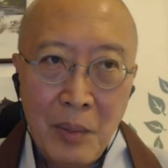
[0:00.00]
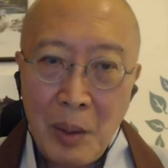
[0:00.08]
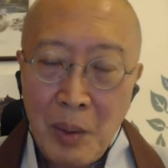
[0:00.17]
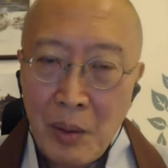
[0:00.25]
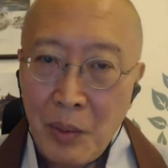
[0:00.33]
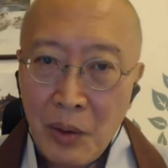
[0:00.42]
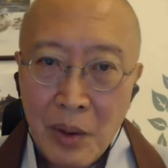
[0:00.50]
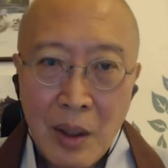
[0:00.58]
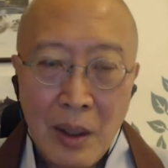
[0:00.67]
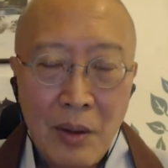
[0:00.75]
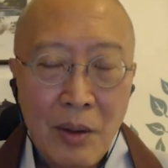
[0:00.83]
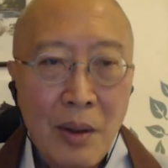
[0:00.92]
maybe if you
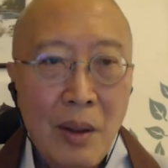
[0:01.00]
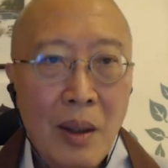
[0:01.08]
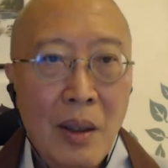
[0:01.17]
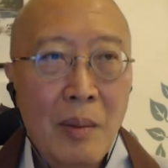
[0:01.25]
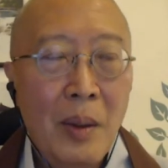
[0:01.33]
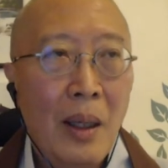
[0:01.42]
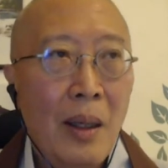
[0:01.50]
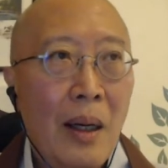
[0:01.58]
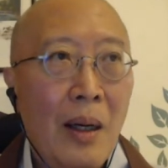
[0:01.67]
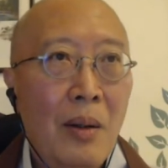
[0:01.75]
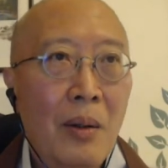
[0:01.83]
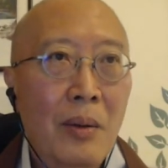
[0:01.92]
start to think about
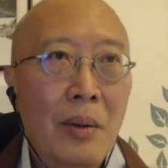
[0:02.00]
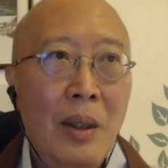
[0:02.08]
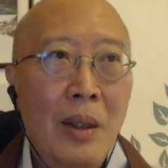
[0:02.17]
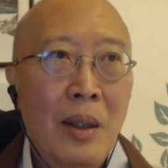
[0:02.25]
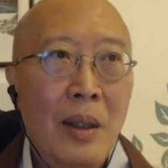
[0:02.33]
how